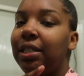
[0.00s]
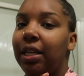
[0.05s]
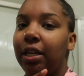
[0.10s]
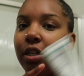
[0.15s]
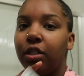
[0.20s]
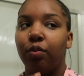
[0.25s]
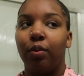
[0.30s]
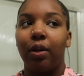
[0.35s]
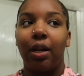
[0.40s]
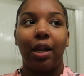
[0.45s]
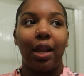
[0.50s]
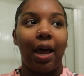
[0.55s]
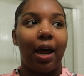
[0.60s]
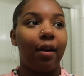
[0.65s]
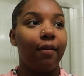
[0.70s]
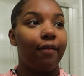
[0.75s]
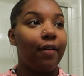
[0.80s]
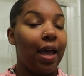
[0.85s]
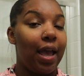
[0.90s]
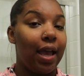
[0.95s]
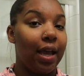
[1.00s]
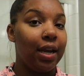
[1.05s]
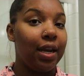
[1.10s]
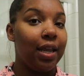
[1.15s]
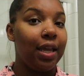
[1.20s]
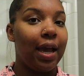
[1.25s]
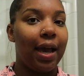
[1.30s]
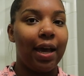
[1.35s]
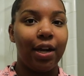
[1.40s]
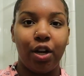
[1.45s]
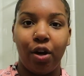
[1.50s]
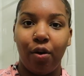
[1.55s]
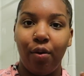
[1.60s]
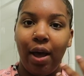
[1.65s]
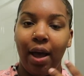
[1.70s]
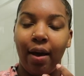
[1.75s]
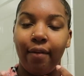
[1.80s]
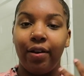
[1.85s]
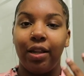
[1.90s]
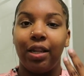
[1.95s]
deals with a lot of acne. I don't
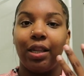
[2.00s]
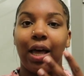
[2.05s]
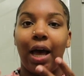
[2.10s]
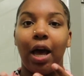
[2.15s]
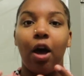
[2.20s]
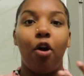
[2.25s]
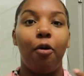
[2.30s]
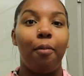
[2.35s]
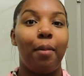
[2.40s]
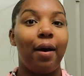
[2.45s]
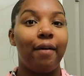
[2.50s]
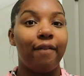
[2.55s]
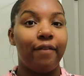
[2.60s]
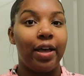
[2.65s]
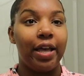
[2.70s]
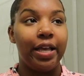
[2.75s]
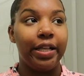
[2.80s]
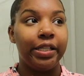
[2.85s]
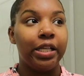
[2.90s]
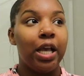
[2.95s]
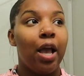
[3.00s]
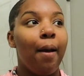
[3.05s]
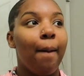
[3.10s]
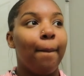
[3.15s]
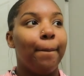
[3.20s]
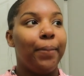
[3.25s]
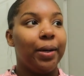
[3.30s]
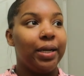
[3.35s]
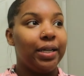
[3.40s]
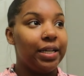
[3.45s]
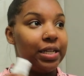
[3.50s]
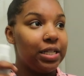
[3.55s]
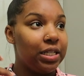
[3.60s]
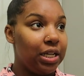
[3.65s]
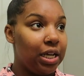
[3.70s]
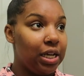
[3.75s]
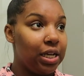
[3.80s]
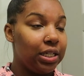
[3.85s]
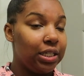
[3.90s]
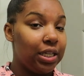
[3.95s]
have a lot on my face, but this
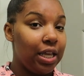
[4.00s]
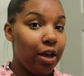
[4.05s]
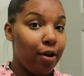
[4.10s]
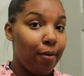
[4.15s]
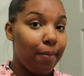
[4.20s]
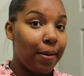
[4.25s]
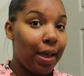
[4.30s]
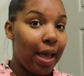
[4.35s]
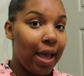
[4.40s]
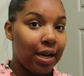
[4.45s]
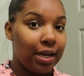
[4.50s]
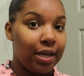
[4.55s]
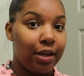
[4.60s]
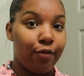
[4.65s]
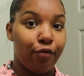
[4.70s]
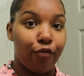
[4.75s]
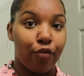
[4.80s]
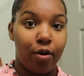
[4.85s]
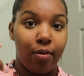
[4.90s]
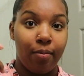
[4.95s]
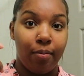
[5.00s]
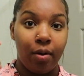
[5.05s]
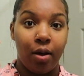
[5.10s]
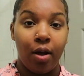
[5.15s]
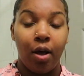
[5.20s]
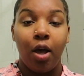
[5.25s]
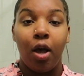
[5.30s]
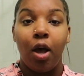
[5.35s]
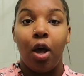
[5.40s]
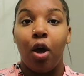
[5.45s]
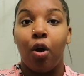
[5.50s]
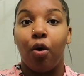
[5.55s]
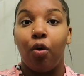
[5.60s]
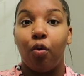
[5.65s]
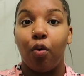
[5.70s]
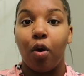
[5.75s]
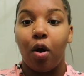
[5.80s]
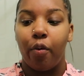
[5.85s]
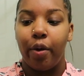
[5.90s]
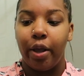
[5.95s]
does help acne from
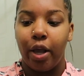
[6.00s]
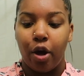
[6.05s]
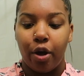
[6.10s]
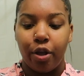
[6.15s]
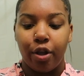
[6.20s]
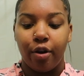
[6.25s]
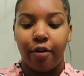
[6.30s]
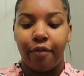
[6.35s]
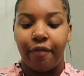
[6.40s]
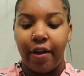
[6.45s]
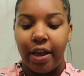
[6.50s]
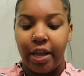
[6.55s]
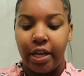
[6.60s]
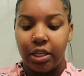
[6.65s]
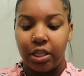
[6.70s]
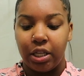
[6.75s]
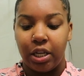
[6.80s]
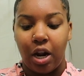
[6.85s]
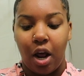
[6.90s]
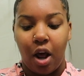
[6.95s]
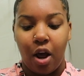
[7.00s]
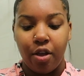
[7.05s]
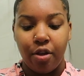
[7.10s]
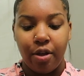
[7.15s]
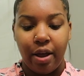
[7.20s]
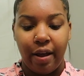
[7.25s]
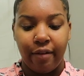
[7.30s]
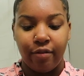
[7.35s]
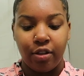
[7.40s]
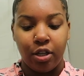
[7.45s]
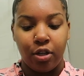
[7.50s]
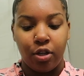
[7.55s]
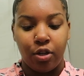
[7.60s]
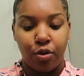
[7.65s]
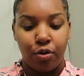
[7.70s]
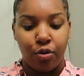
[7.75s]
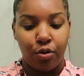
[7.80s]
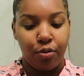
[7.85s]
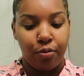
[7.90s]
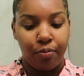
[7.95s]
growing on your face, and all you have to
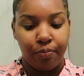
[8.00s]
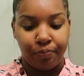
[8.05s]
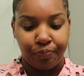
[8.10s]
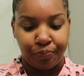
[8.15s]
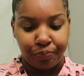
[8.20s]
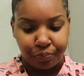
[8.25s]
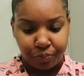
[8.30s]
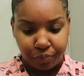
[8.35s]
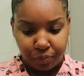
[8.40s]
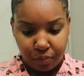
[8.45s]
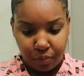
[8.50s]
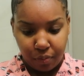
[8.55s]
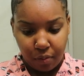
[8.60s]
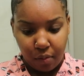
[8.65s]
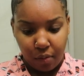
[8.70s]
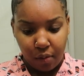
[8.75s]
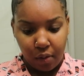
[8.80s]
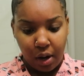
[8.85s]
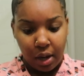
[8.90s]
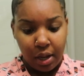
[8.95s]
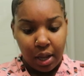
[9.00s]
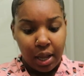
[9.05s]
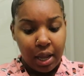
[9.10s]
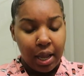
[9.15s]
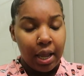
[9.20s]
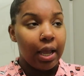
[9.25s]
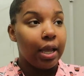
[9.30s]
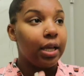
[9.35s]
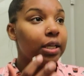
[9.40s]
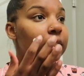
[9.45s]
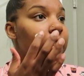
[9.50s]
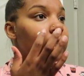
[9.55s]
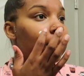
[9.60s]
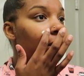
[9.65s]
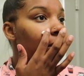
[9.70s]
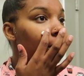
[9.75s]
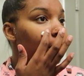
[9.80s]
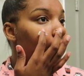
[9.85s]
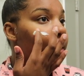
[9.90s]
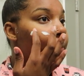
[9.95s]
do is
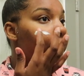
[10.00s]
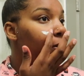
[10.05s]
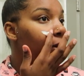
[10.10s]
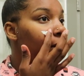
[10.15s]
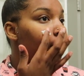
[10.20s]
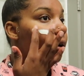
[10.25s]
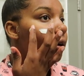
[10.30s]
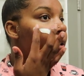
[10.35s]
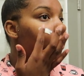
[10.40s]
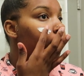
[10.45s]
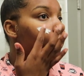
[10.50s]
literally put it on